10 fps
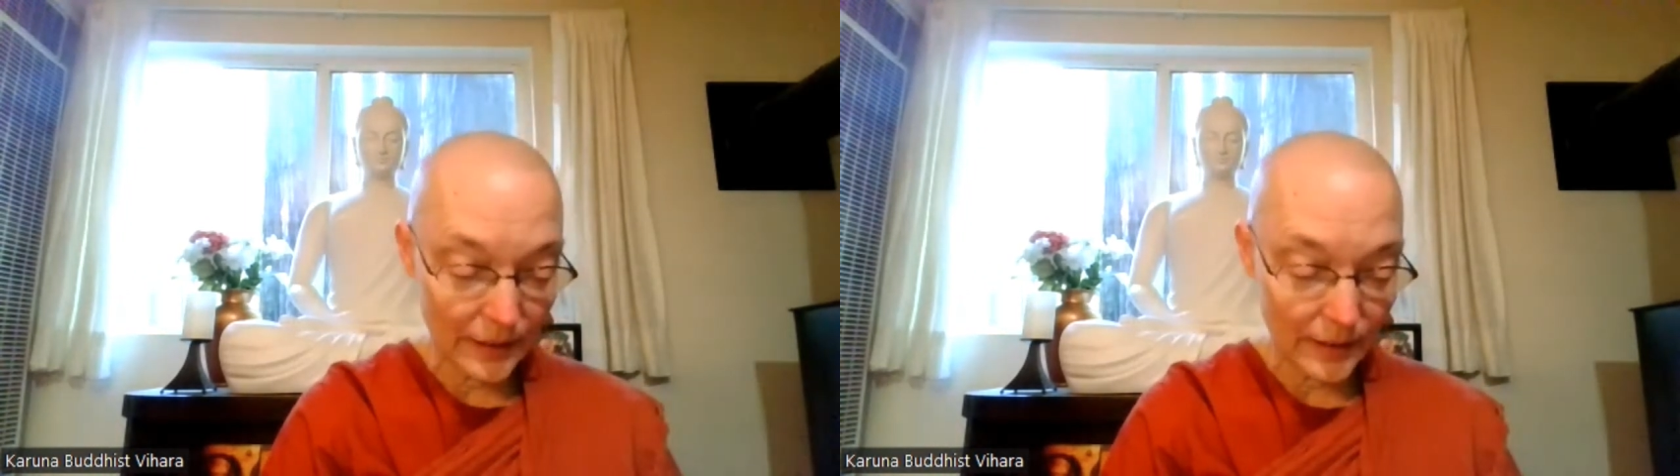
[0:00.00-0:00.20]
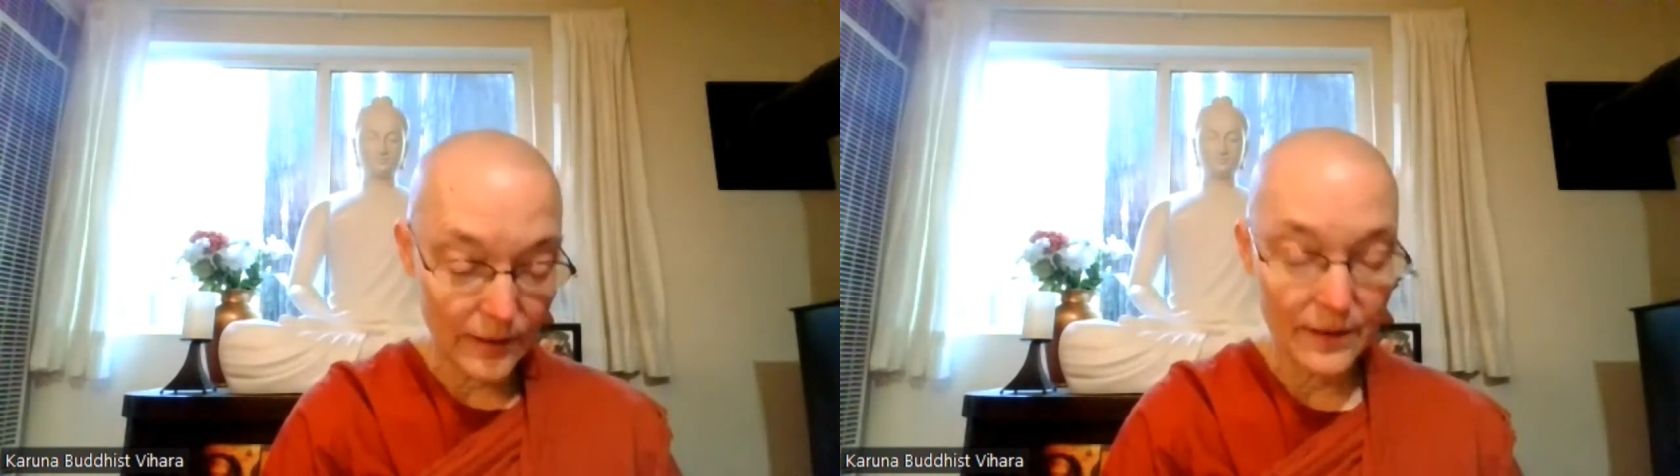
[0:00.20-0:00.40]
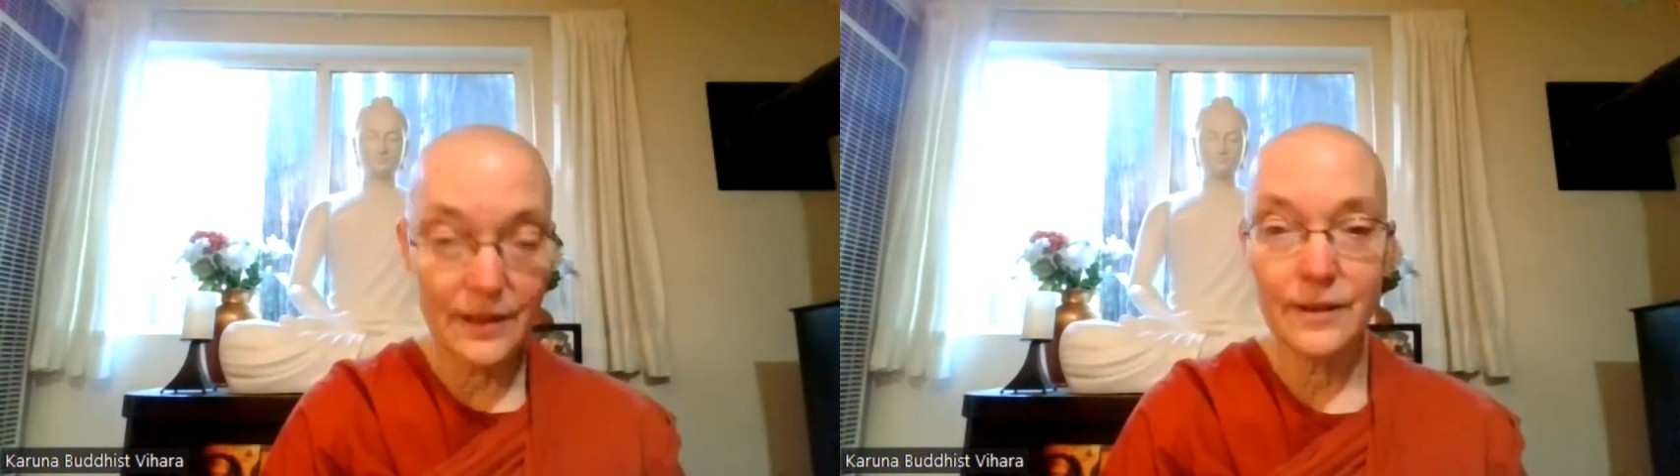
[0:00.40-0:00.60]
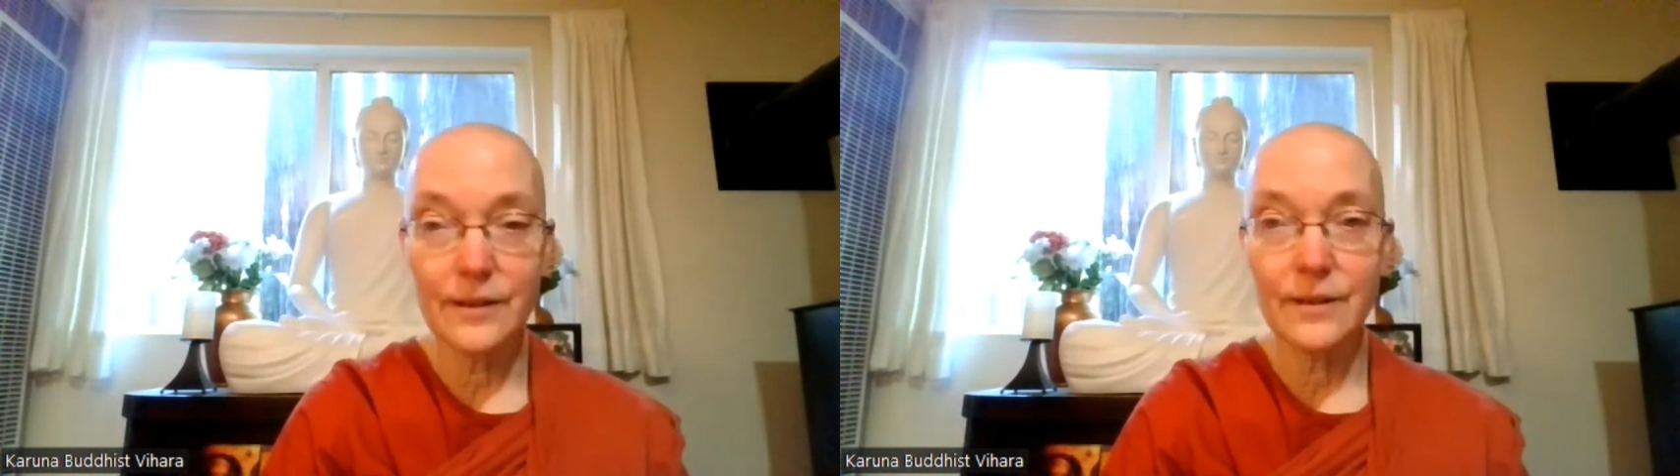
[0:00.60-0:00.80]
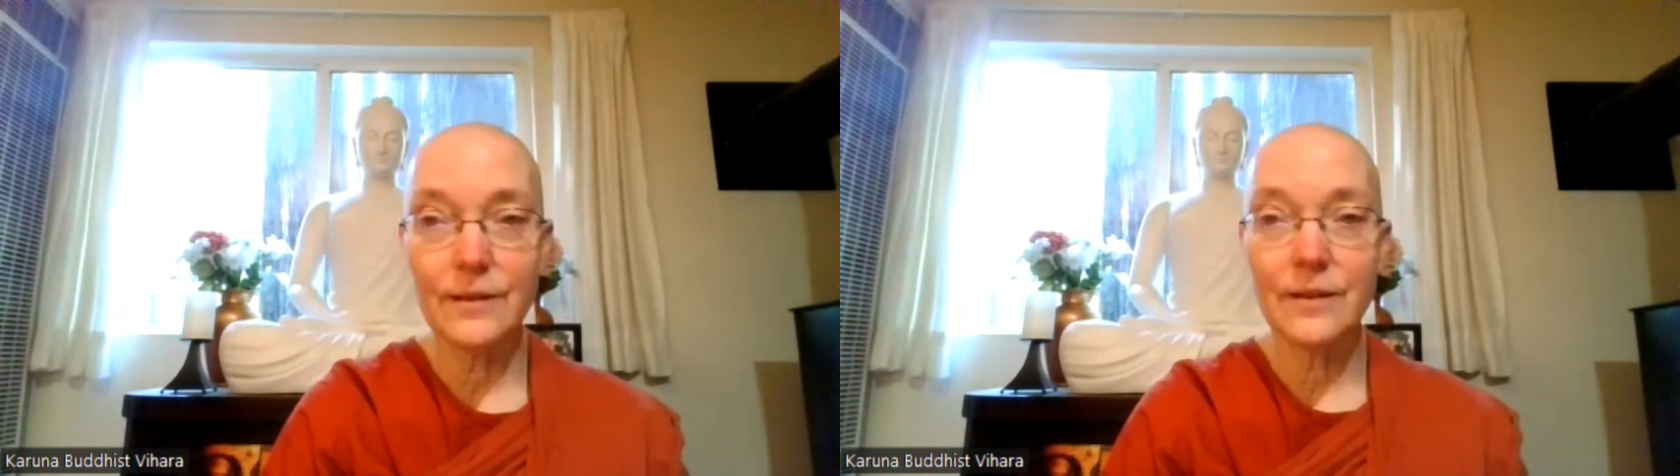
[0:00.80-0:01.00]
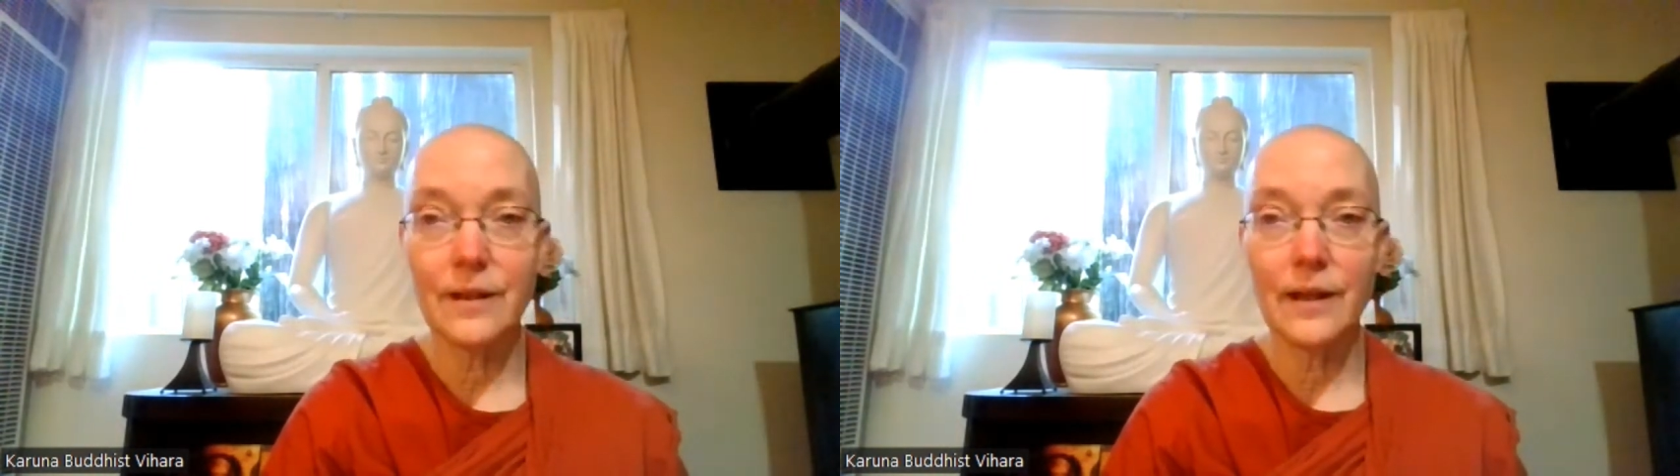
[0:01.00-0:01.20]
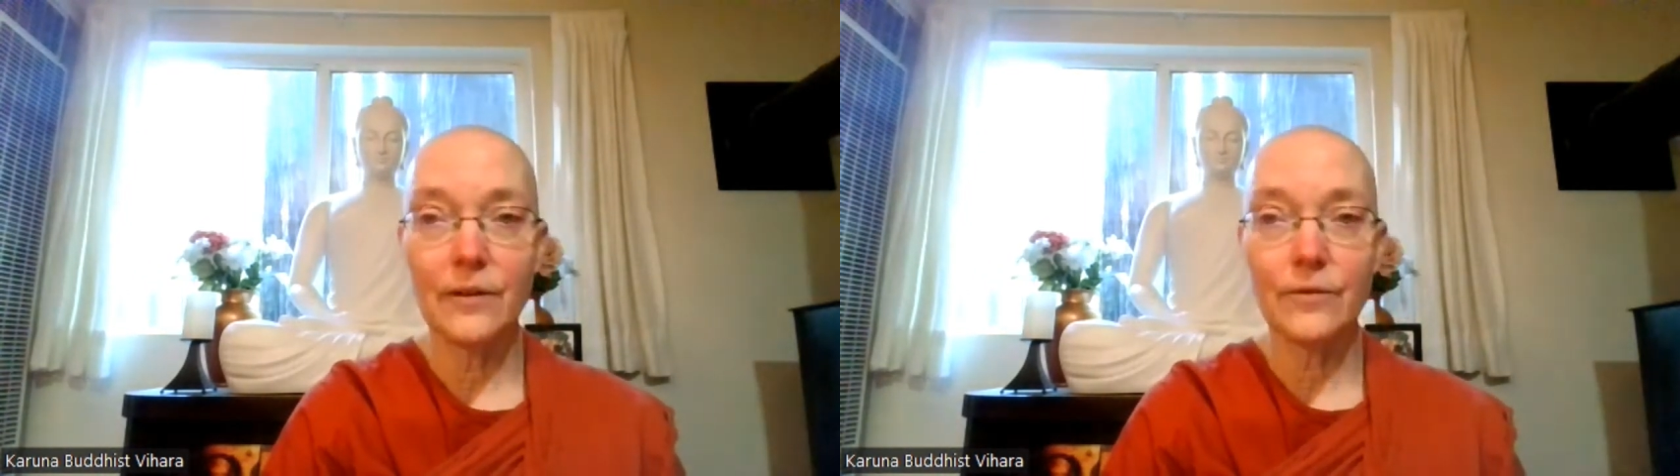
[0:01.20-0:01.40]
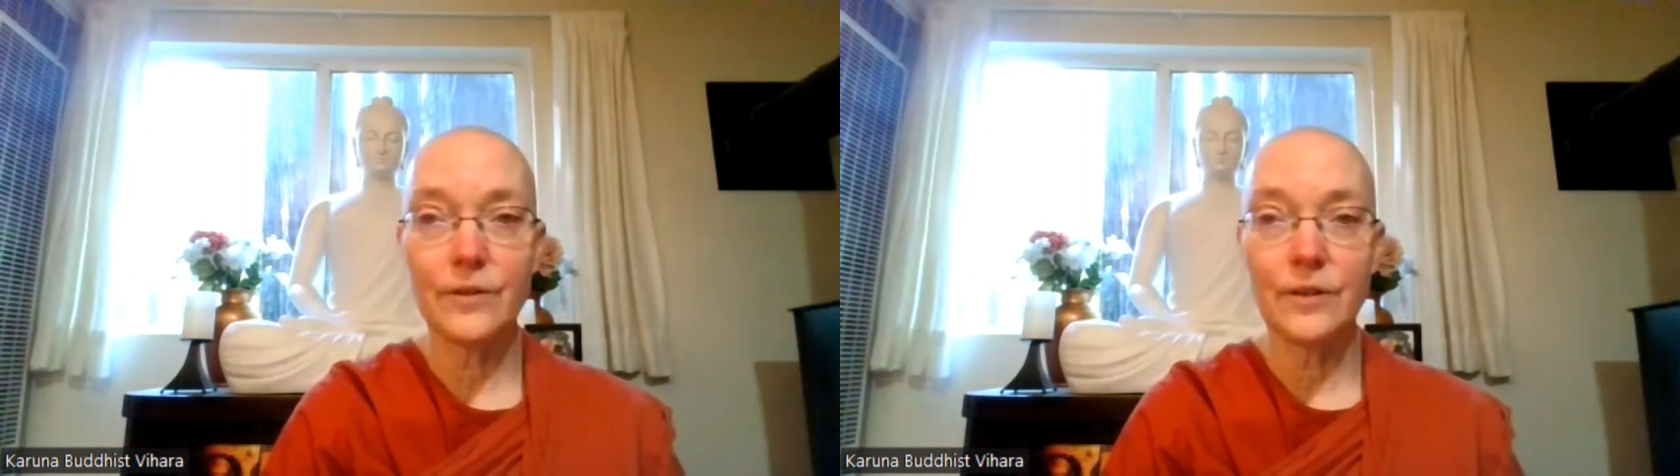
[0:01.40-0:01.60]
At least he didn't have